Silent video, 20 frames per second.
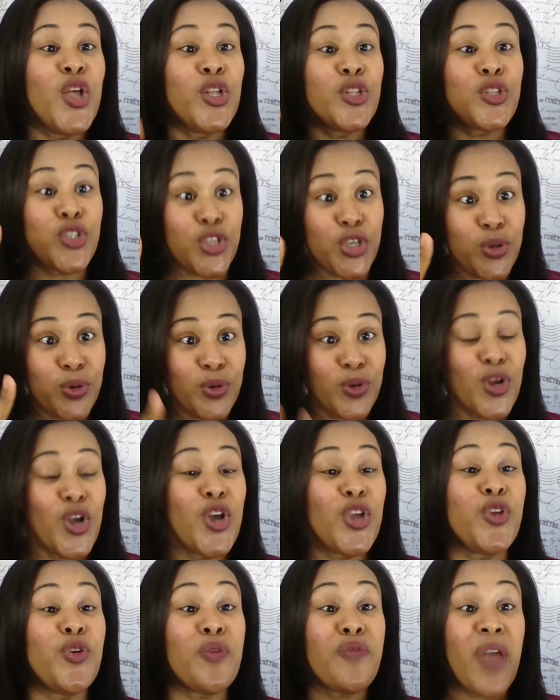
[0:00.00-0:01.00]
2,
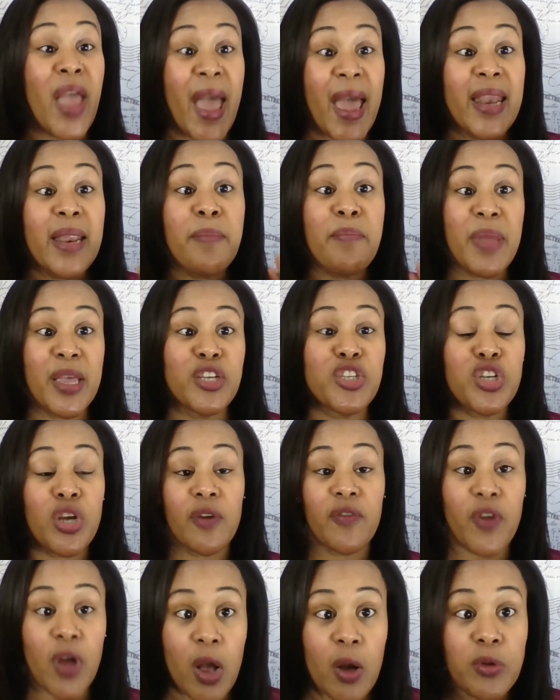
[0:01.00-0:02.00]
you've had a measure
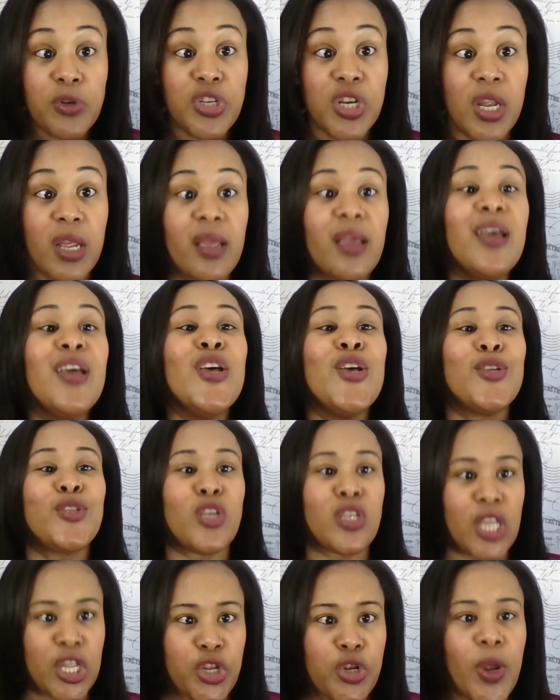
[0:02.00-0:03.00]
of coaching so
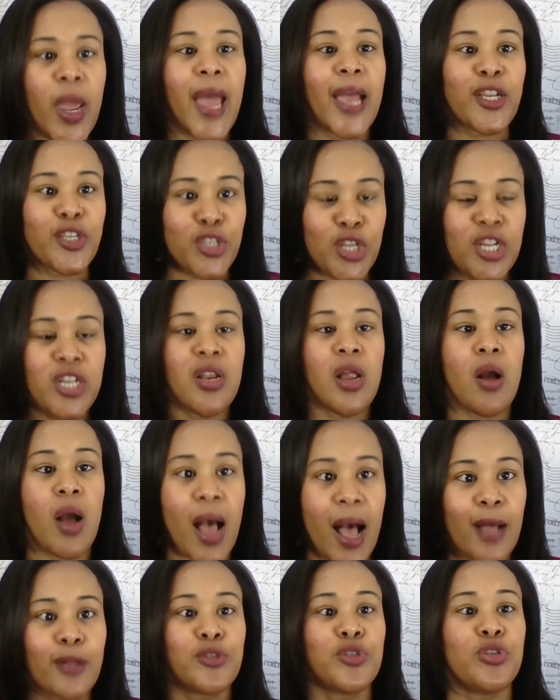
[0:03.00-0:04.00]
that you actually know
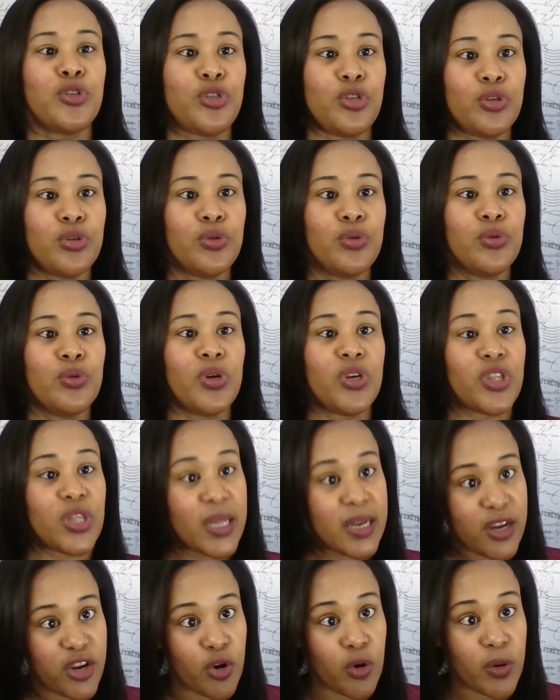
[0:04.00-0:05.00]
how to do
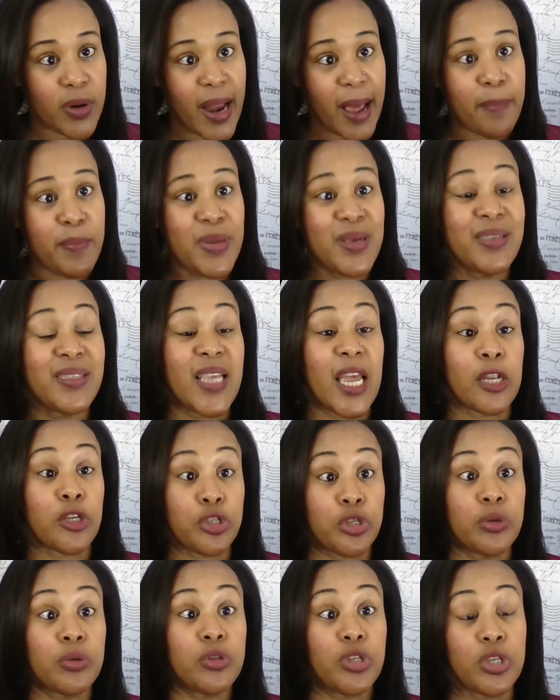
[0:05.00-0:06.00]
even your numbers and
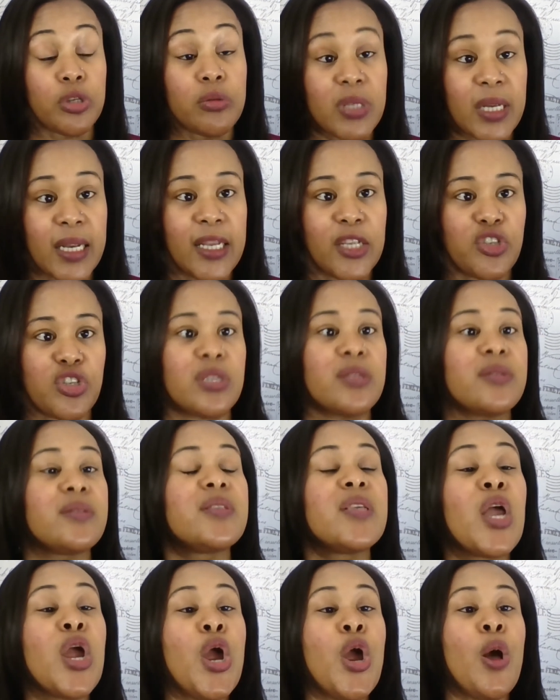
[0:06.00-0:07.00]
do due diligence.
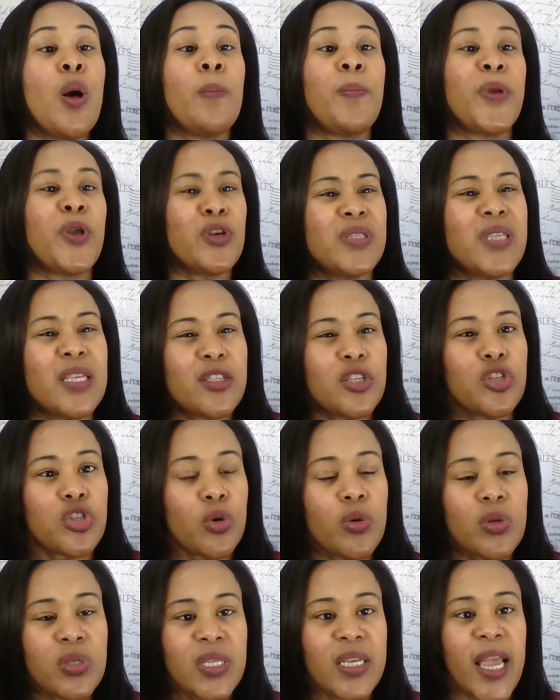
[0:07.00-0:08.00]
Because as a
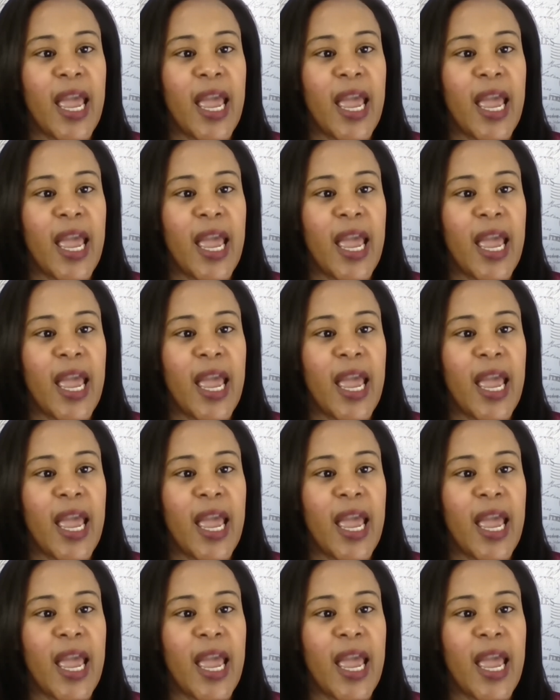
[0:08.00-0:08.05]
sourcing